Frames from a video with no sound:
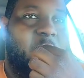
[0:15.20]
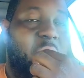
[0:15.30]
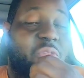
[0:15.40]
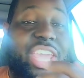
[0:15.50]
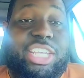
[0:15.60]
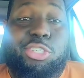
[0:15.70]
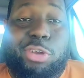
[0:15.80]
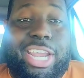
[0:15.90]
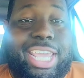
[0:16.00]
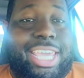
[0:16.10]
fake
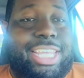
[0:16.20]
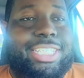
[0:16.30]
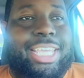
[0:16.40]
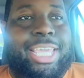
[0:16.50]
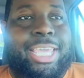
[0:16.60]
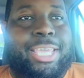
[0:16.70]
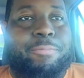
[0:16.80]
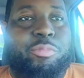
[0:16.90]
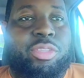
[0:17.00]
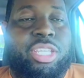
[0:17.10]
trades
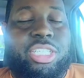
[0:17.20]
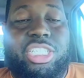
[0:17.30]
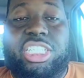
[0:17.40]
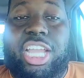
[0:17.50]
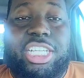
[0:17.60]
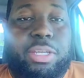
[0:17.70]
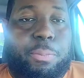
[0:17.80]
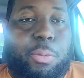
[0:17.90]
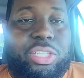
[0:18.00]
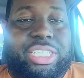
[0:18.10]
and discussion
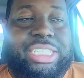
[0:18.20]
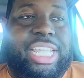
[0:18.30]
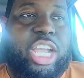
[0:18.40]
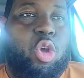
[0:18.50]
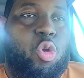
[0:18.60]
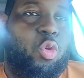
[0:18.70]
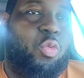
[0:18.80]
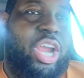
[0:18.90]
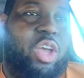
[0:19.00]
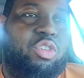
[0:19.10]
points, things like that going
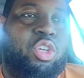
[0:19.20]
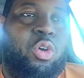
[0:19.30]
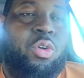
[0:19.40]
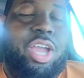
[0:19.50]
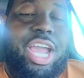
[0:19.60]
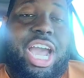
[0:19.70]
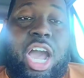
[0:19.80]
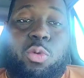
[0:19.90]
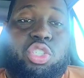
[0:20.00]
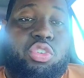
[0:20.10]
around. So
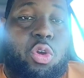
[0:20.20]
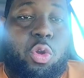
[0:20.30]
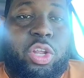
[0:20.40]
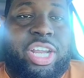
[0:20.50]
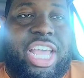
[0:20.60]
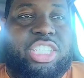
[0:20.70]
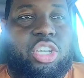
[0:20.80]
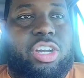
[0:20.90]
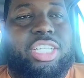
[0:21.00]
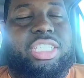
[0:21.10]
I was scrolling and I
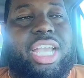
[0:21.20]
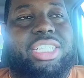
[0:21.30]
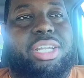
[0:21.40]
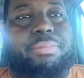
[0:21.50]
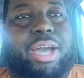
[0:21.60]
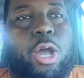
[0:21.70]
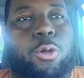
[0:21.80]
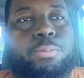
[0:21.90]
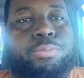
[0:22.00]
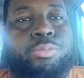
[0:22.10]
saw a discussion
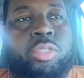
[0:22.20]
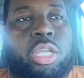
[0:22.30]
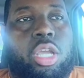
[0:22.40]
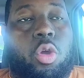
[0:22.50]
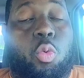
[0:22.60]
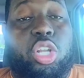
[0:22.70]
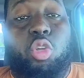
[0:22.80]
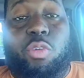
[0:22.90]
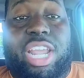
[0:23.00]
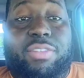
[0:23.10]
about would
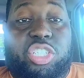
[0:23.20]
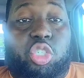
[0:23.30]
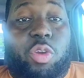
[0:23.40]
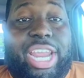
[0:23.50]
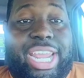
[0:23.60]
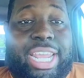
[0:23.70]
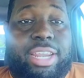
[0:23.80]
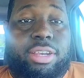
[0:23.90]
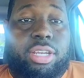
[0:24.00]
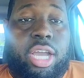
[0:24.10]
the Ravens
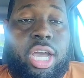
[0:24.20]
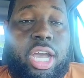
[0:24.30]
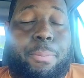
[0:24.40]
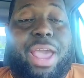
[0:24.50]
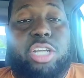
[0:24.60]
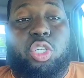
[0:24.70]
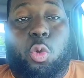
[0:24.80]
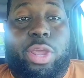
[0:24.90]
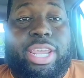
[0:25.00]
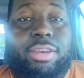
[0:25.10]
trade Patrick
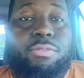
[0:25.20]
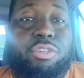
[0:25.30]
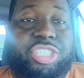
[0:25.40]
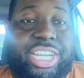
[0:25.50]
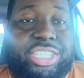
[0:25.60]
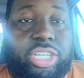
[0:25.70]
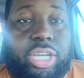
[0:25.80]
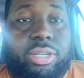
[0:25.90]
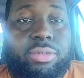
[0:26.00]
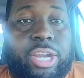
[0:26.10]
Queen for Chase
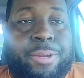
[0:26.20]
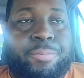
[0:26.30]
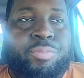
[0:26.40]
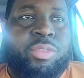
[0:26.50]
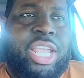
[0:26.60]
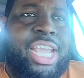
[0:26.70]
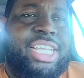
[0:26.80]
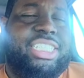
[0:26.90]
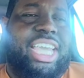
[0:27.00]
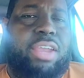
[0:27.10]
Young, right? And
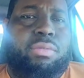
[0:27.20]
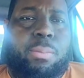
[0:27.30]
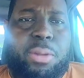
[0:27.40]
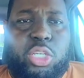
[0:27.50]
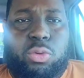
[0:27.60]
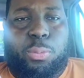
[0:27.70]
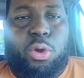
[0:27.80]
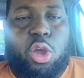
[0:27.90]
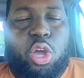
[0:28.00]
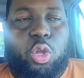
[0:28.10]
this came from a Bleacher
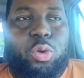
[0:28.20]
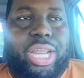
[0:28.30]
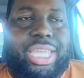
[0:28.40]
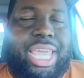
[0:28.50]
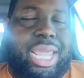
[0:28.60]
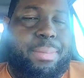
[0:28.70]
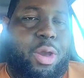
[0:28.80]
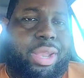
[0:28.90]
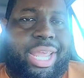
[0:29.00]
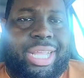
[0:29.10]
Report article that came
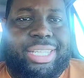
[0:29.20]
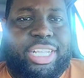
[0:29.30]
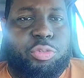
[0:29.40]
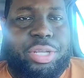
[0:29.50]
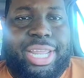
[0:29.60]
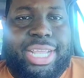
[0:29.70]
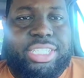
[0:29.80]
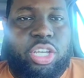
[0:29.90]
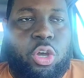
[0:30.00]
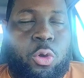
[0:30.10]
out, like, I think 3
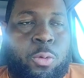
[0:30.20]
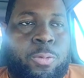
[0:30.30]
days ago.